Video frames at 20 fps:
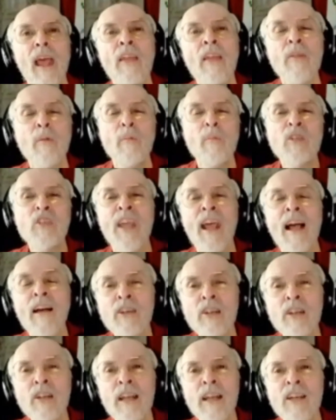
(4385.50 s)
And the
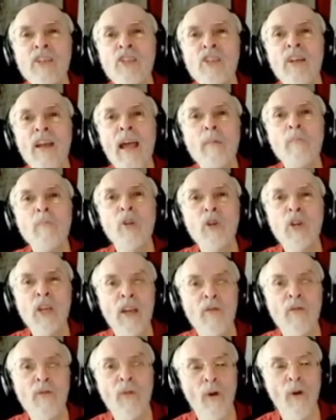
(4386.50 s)
miscalculation I'm
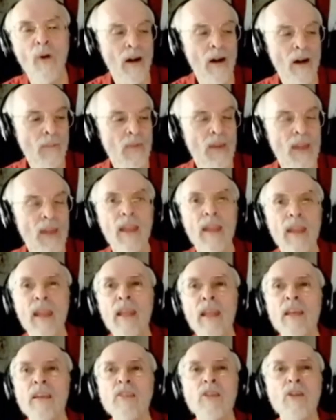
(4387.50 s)
looking for
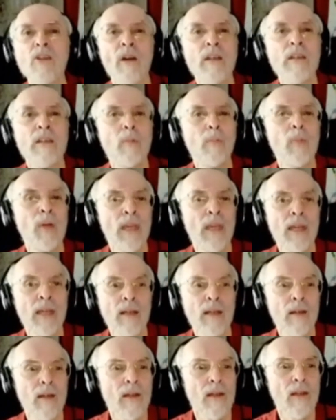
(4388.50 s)
is going to
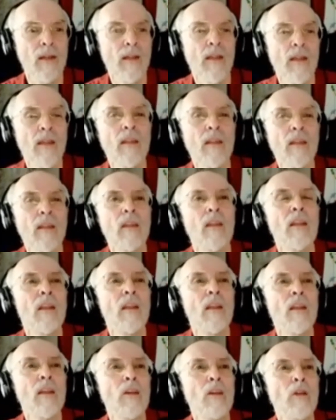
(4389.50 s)
be
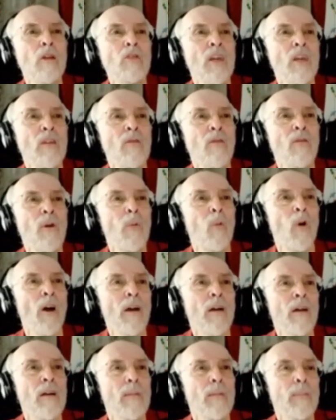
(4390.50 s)
using
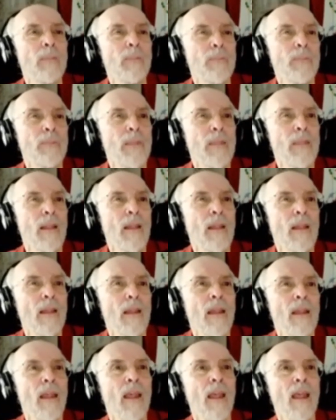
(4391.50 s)
footwork.
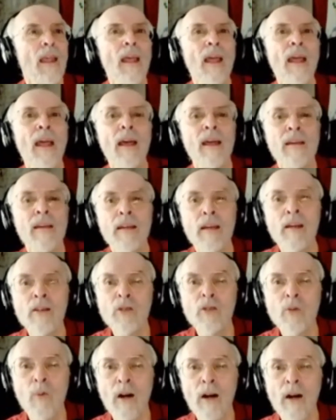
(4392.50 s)
And
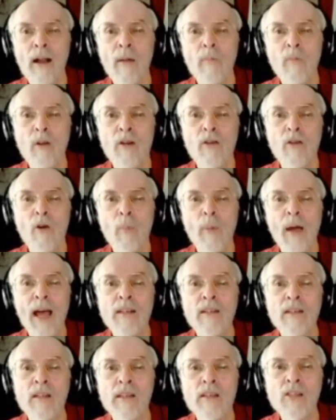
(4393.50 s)
here's where I'm going to go
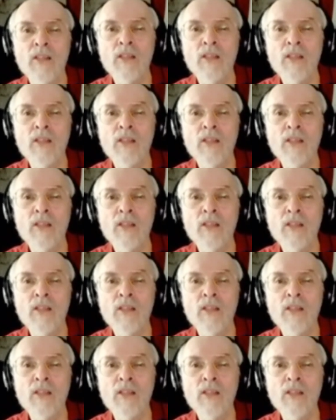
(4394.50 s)
back to the